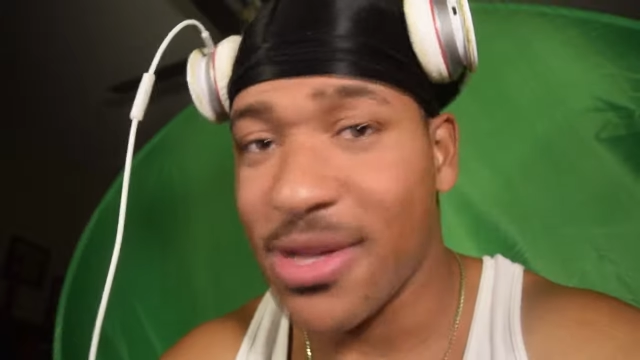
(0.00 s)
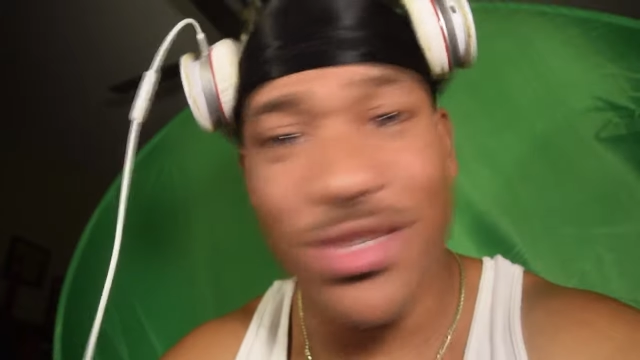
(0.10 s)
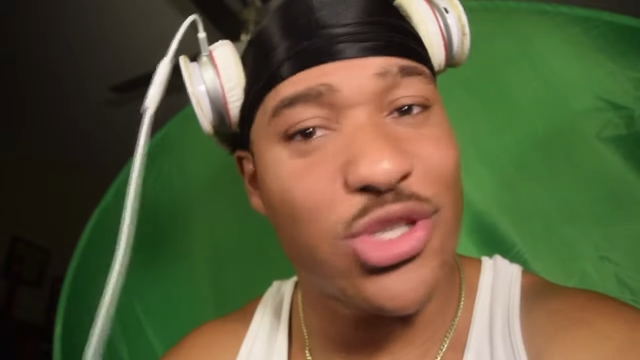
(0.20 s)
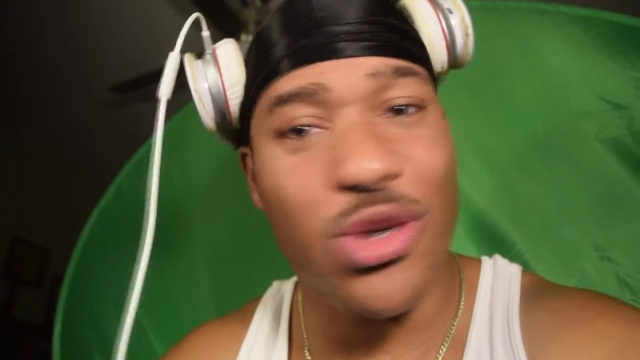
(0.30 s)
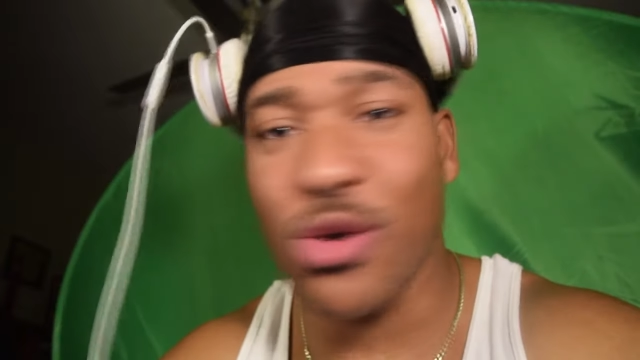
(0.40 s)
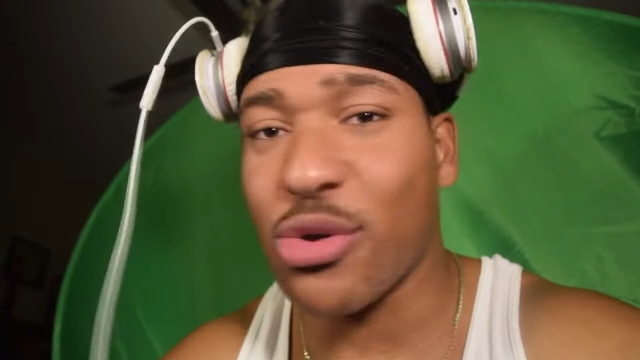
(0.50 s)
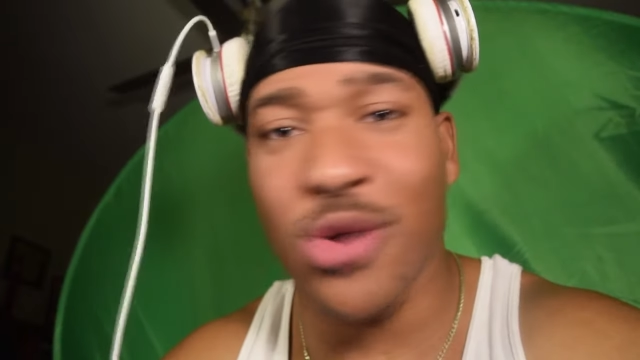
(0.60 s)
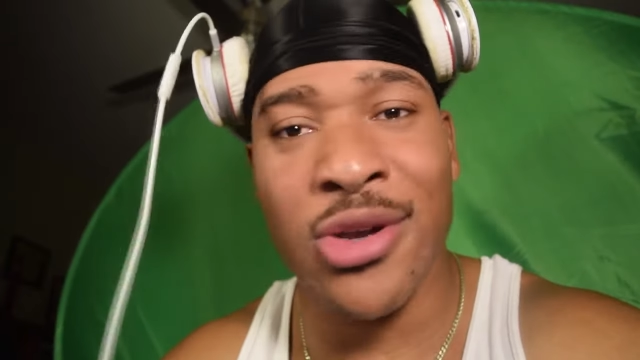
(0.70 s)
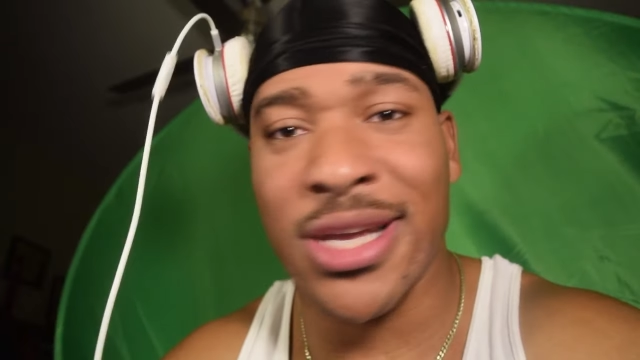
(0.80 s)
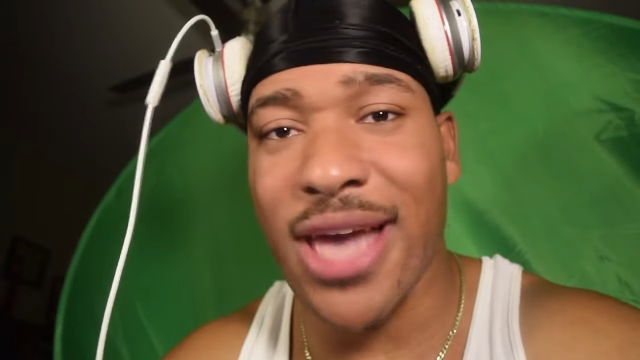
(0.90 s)
circled
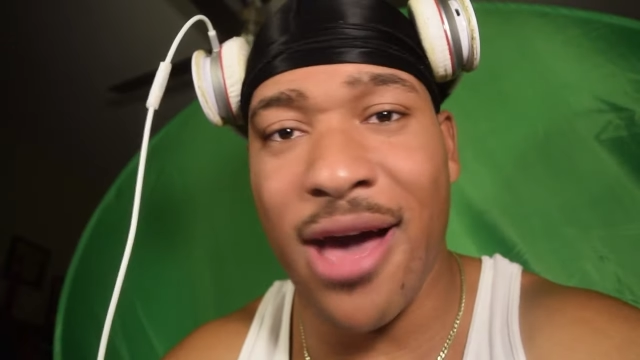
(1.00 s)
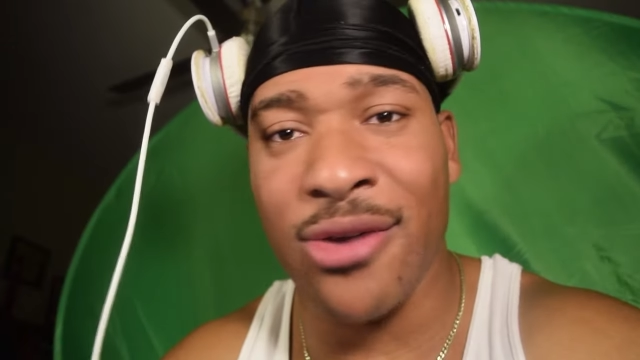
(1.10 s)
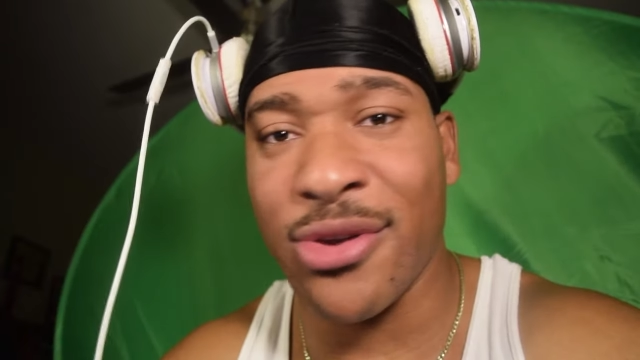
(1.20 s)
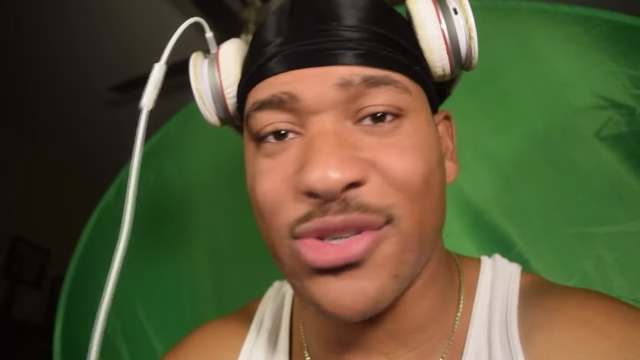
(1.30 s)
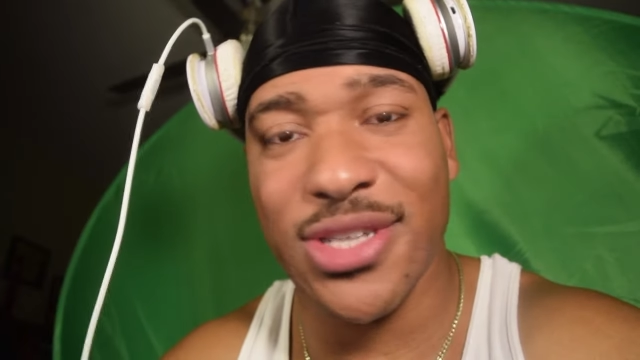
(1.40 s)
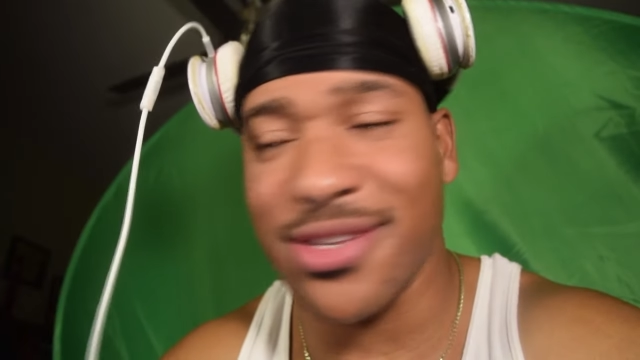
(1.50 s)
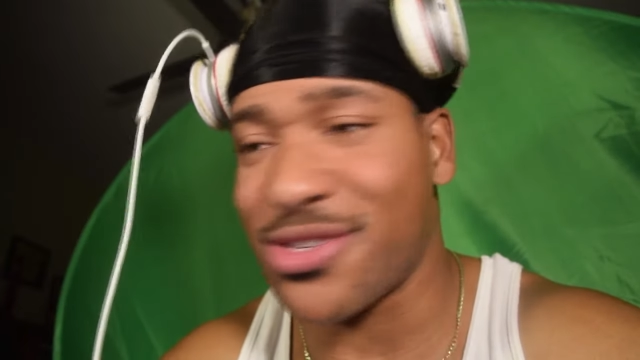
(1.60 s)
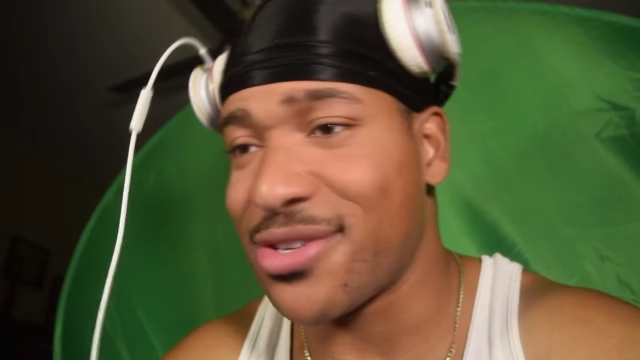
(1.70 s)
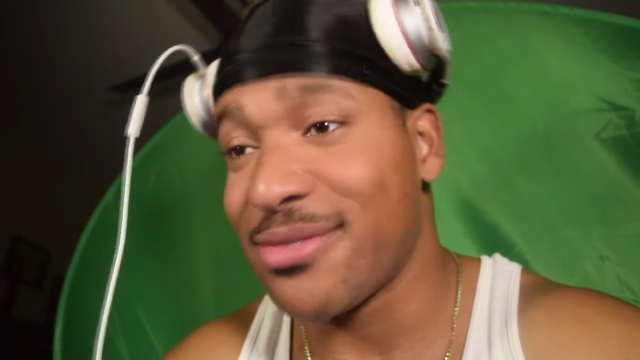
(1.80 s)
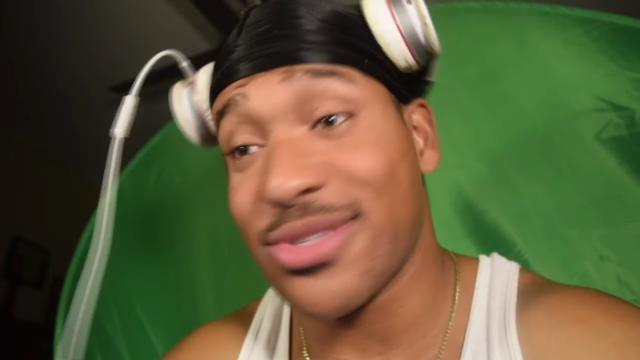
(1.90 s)
on the calendar
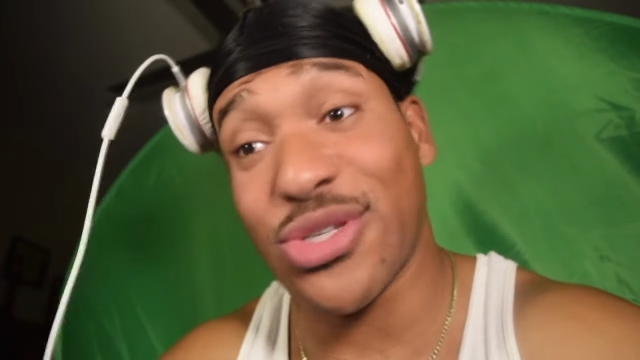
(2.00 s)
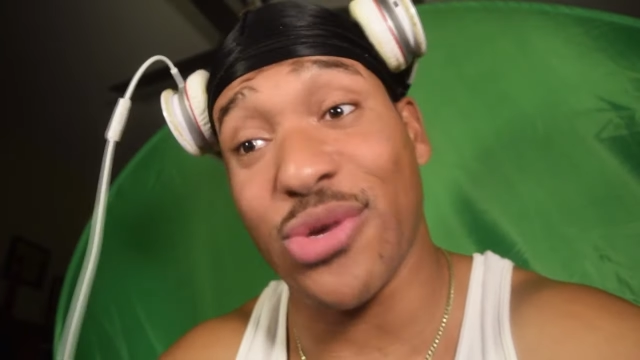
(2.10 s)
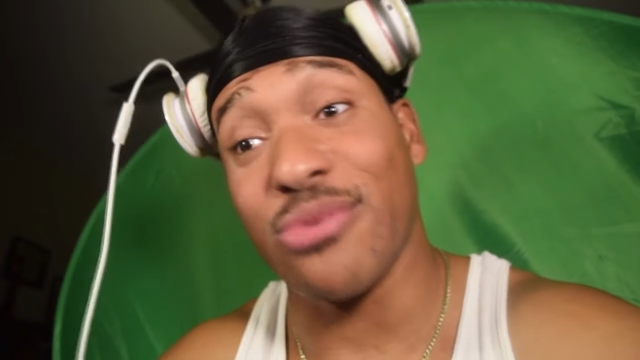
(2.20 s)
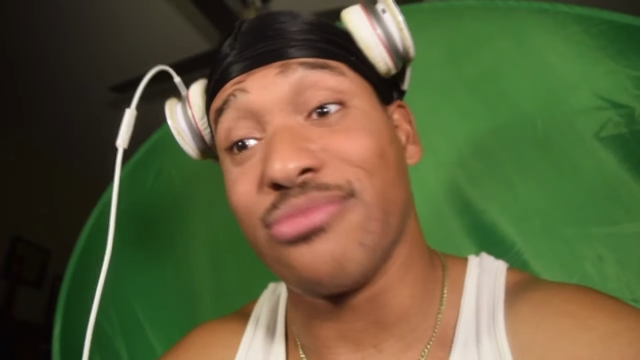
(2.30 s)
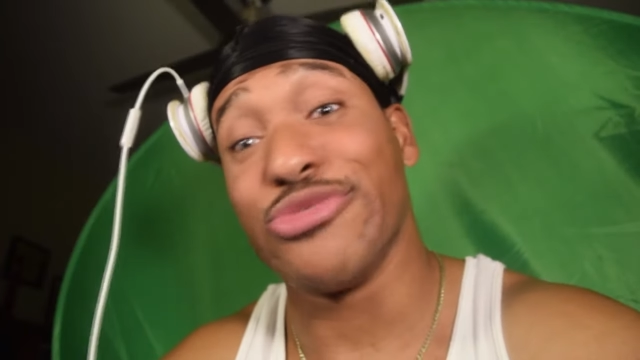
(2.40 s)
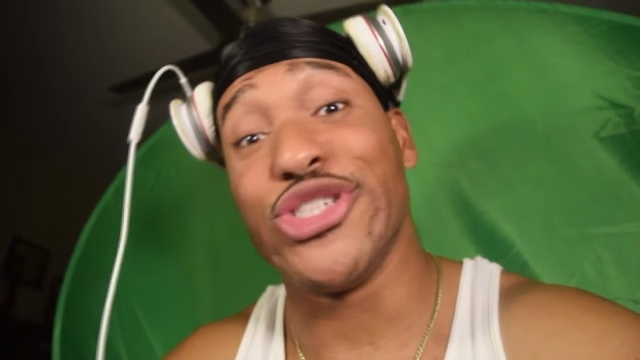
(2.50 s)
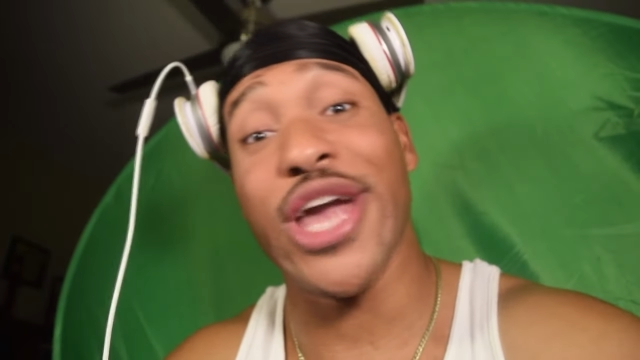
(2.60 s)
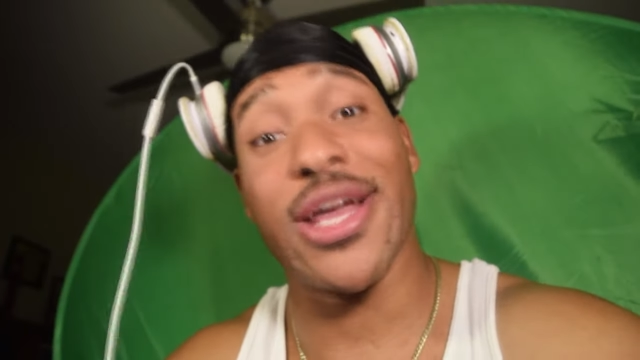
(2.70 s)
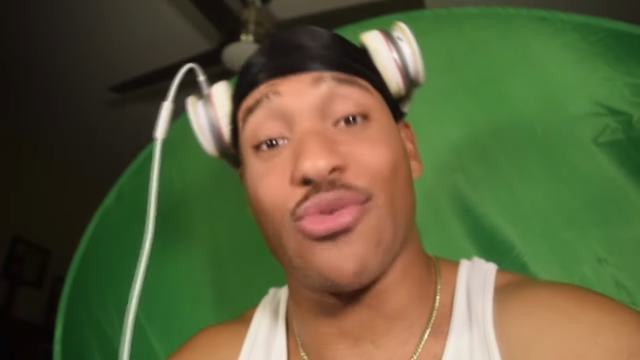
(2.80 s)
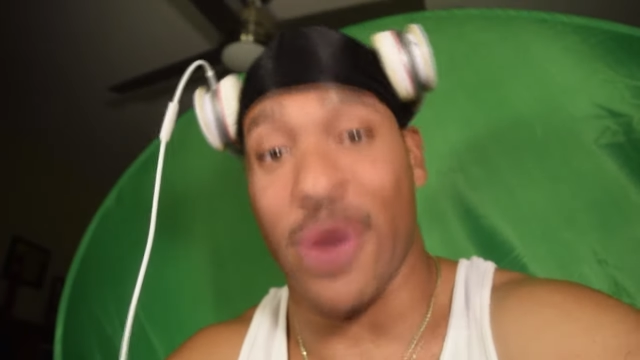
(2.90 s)
since,
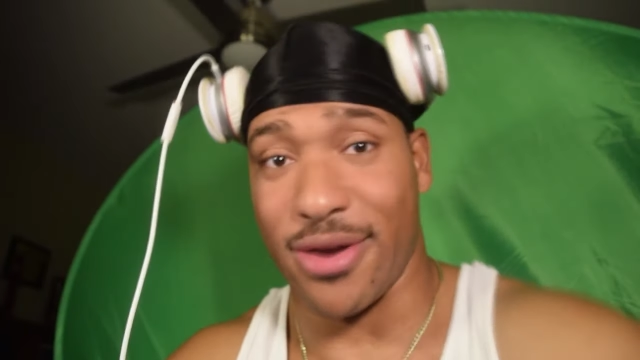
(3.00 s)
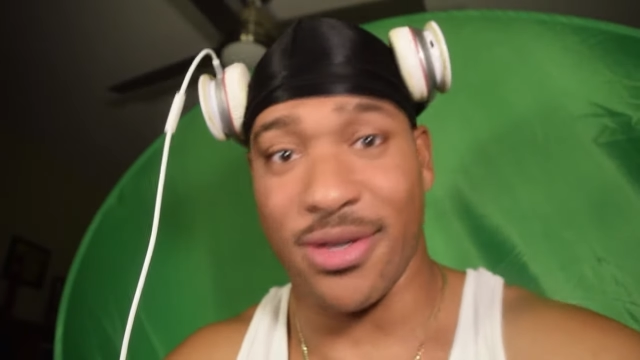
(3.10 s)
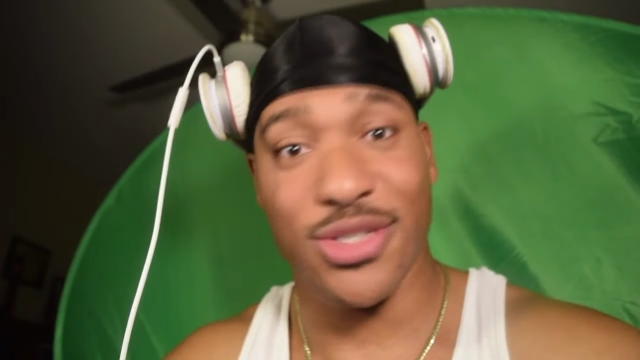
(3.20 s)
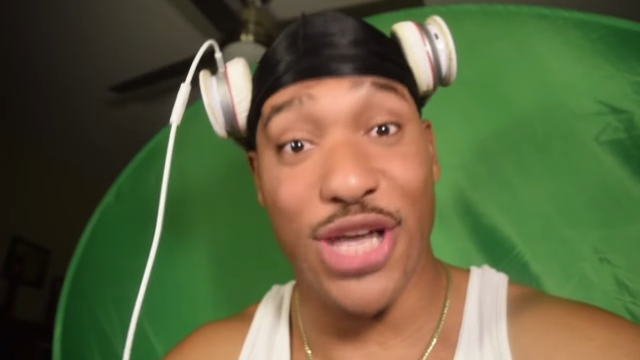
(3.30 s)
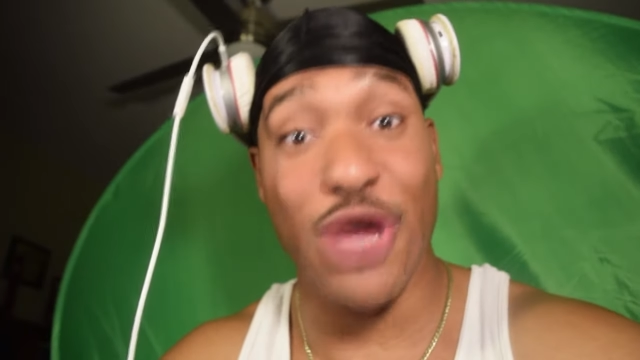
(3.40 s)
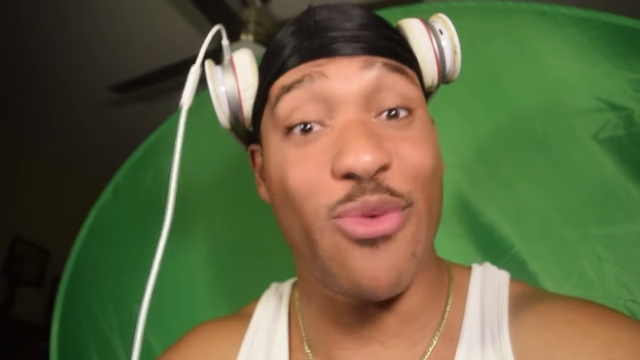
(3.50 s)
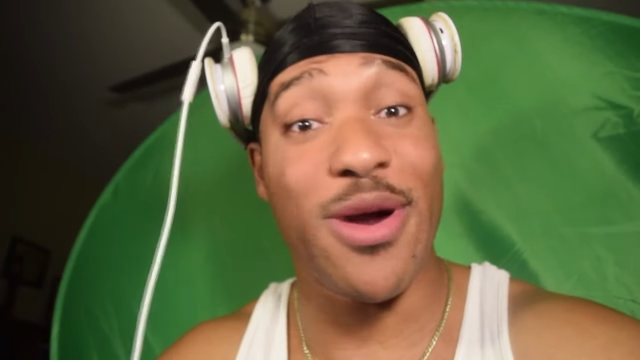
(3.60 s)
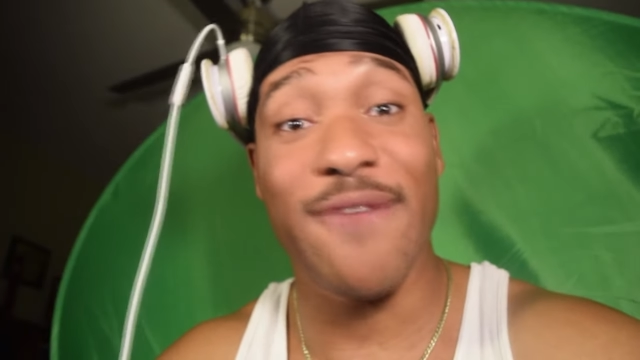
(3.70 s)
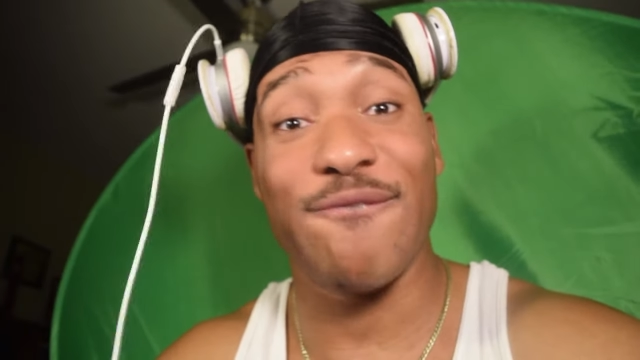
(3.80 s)
January. January